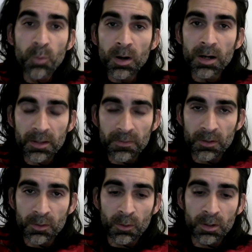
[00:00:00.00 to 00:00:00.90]
work in
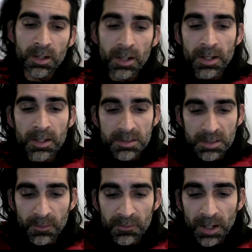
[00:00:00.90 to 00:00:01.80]
the cold.
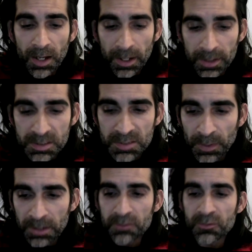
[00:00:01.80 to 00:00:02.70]
Some of the highest
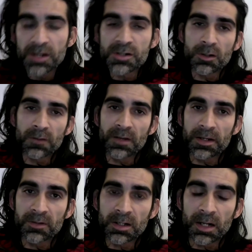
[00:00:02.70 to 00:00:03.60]
penetration of
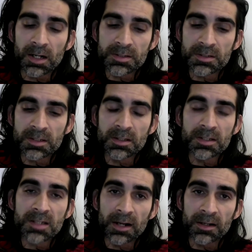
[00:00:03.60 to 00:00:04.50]
electric cars is in the
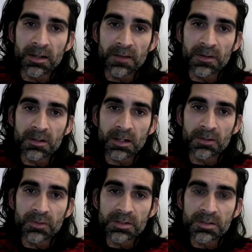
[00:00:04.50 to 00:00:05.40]
Scandinavian
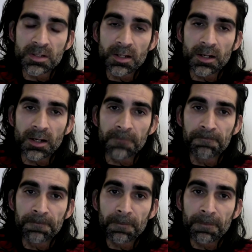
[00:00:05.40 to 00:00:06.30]
countries.
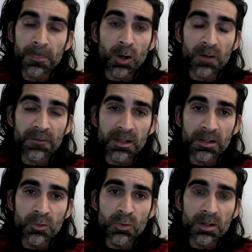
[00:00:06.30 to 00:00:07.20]
Norway,
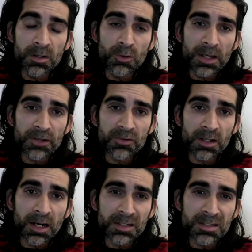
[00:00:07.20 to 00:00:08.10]
new electric
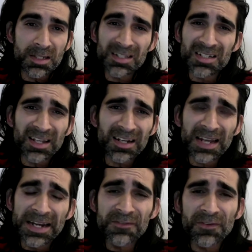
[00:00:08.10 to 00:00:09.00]
car sales are like
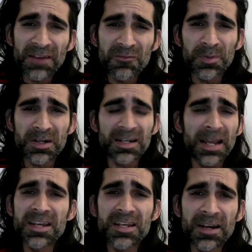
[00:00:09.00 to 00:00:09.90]

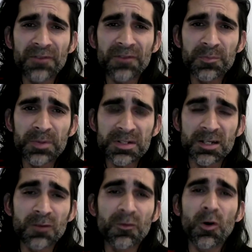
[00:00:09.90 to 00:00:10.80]

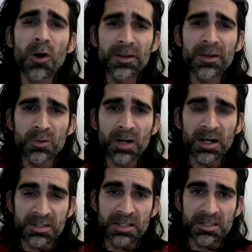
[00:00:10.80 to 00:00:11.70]
95% of all new
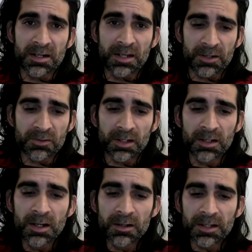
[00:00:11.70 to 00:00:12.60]
car sales are electric,
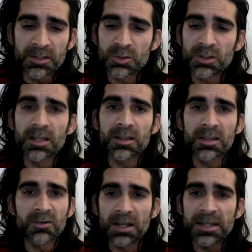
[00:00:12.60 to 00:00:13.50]
right? So
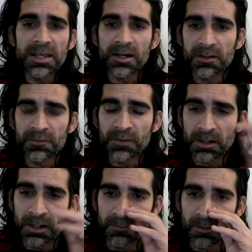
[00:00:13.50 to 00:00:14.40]
they're really at a different
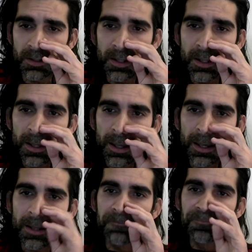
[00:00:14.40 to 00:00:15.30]
level.
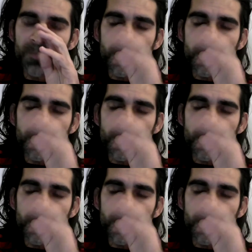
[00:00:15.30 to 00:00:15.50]
And